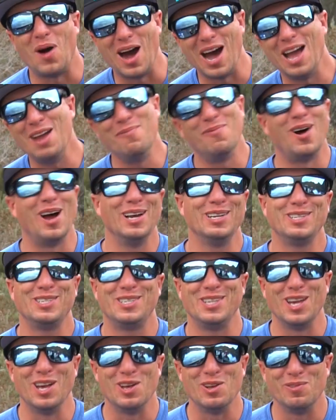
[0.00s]
by
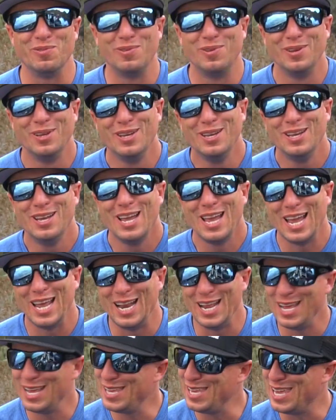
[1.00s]
myself
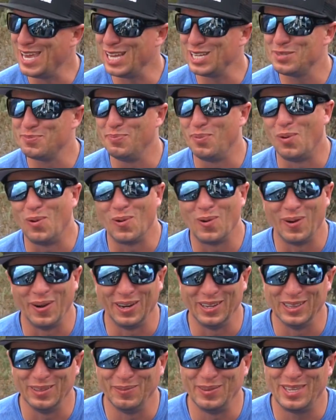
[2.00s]
and it gets
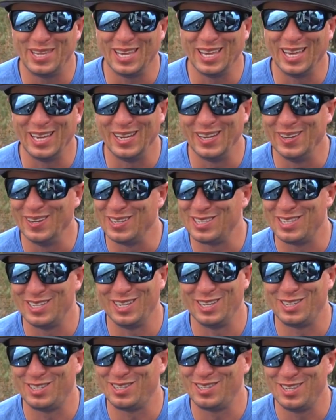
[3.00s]
boring, let me tell you, it's,
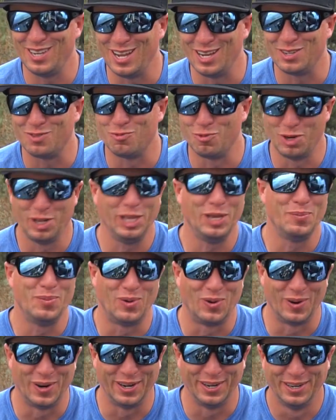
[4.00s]
it's, it's really
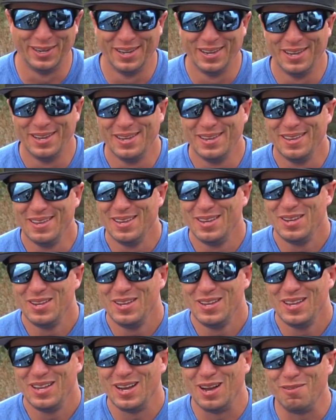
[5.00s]
boring.
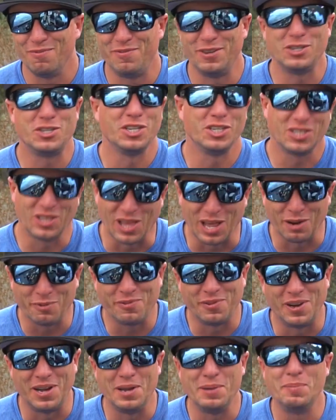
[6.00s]
Uh, fishing's a lot
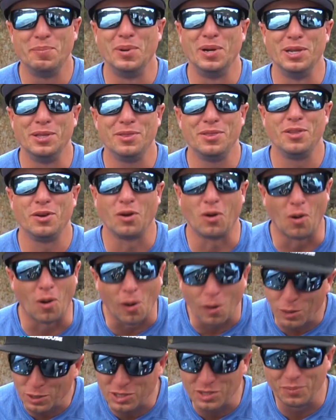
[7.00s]
of fun, but there
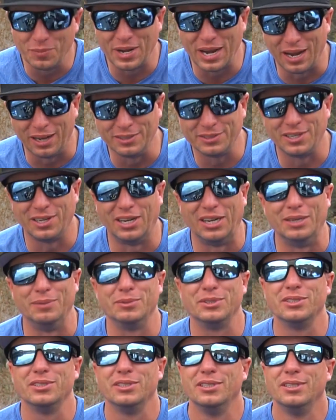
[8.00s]
are some
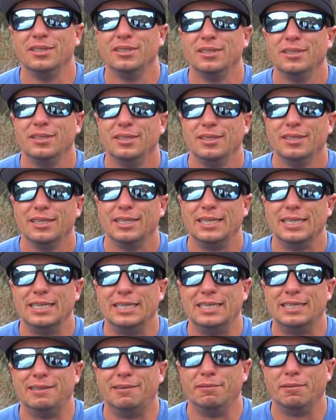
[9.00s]
downtimes.
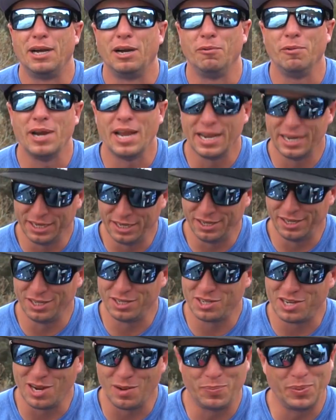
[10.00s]
Um, I ran into
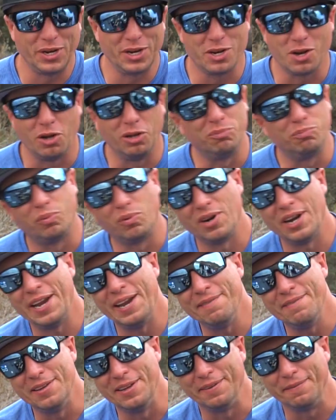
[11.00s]
this company called
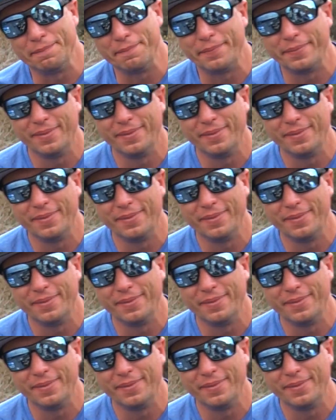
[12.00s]
Braven.